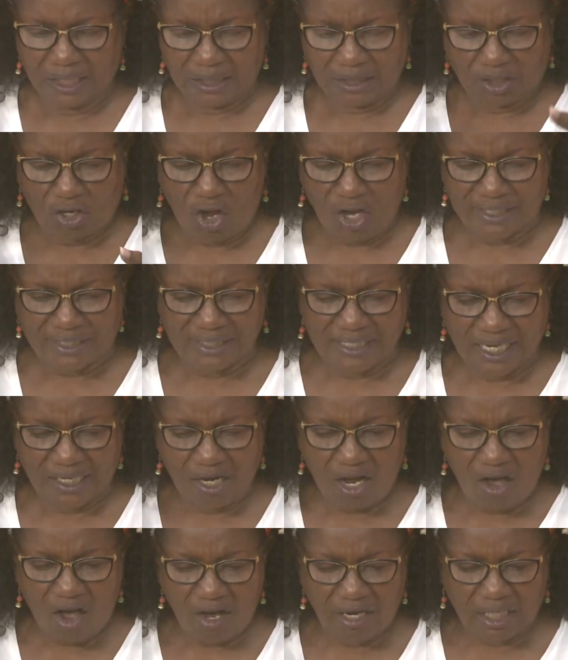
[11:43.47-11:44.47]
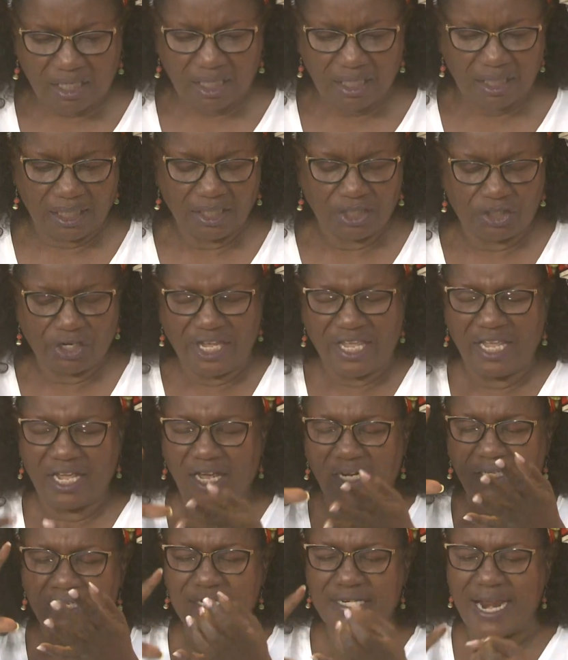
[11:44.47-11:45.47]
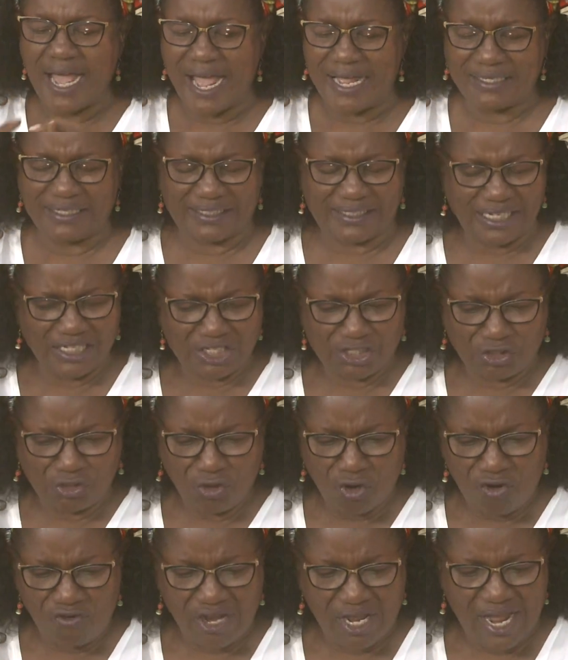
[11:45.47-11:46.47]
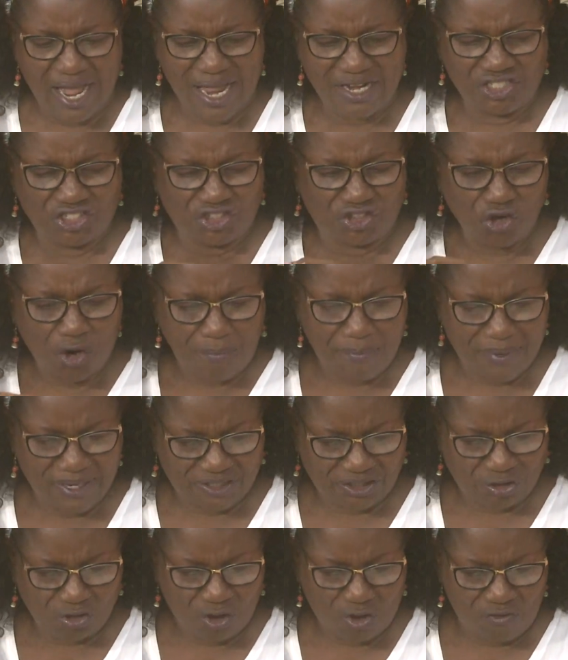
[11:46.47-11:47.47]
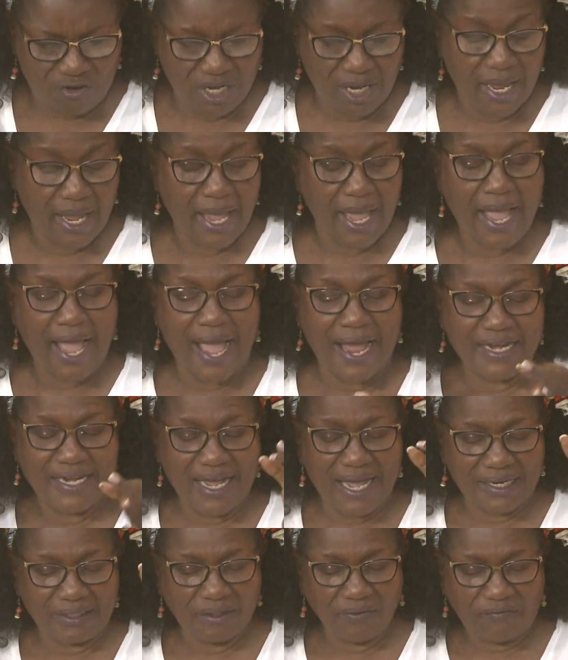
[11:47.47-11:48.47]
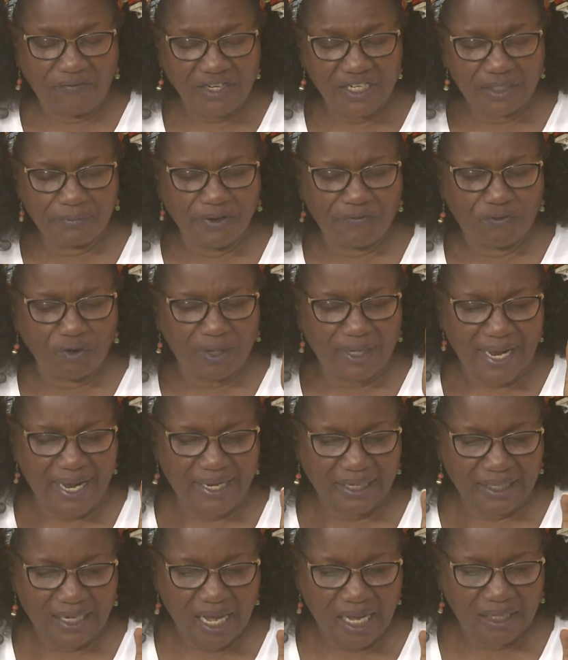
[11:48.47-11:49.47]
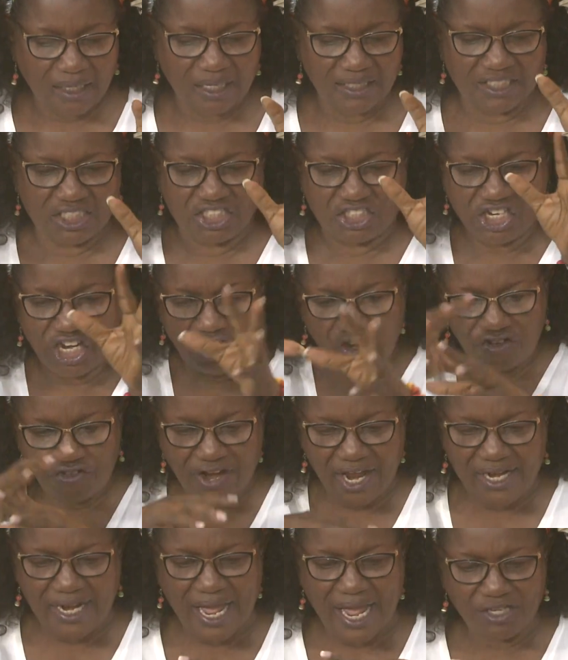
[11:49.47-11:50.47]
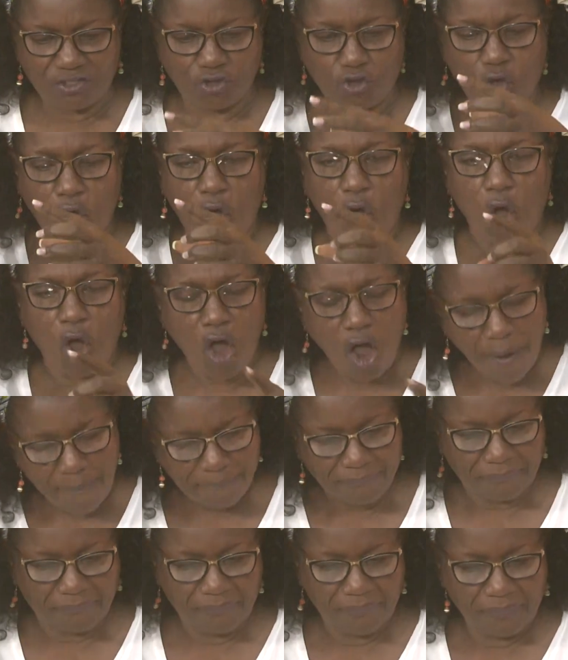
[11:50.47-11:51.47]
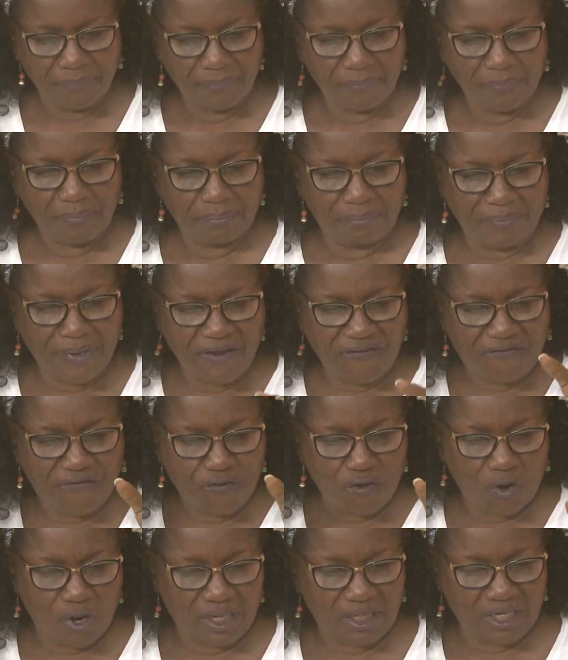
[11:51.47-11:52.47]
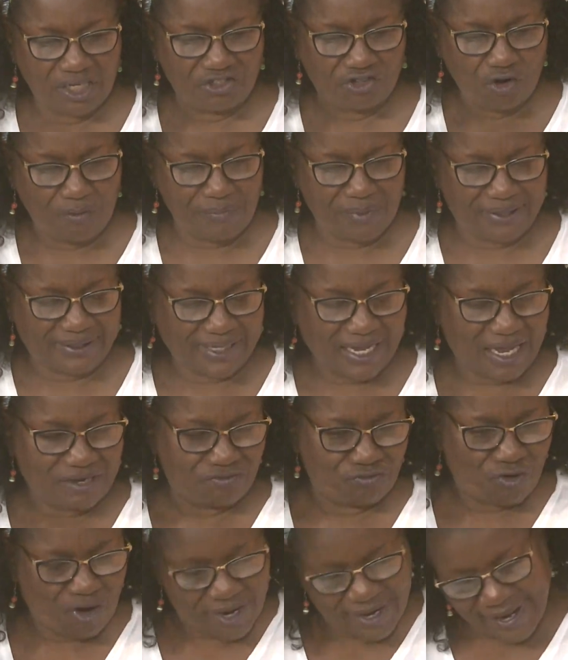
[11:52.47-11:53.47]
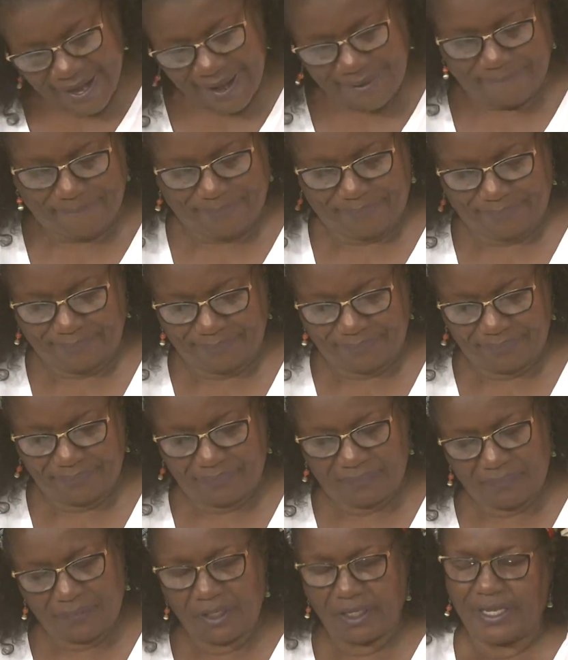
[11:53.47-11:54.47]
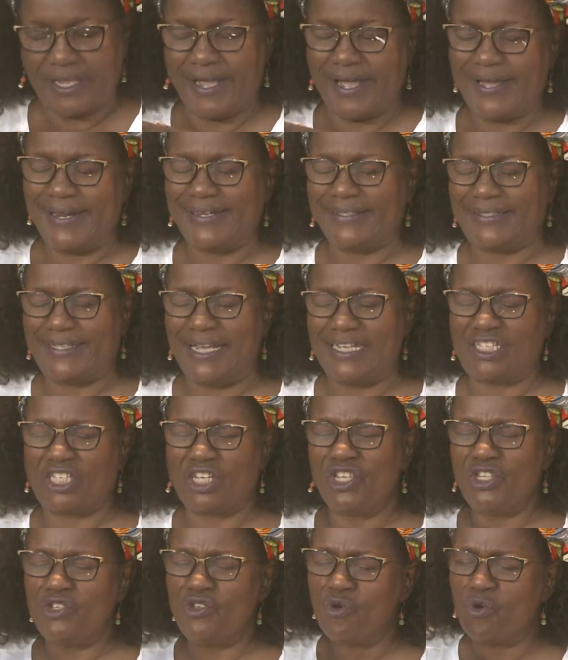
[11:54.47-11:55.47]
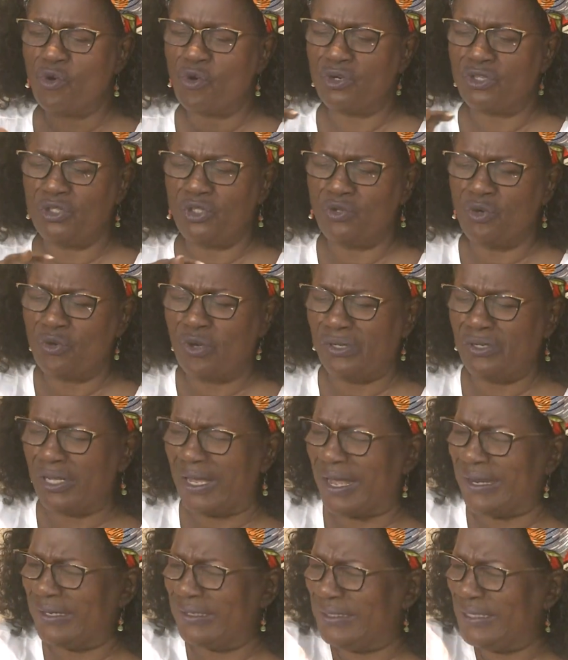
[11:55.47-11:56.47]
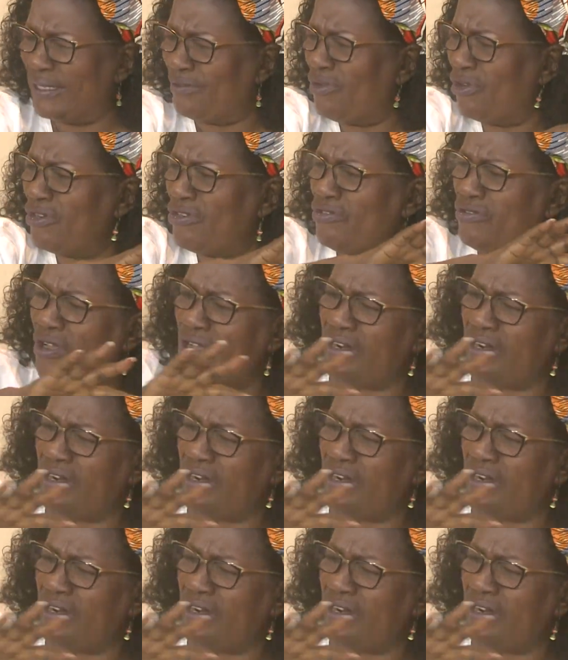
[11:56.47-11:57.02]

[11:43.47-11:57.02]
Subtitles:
cousin and uncle to hear Nancy's story and Jumbi's story. And they had to finish before 9 o'clock because children had to go home before the Jumbi start run them. You understand? So you they don't know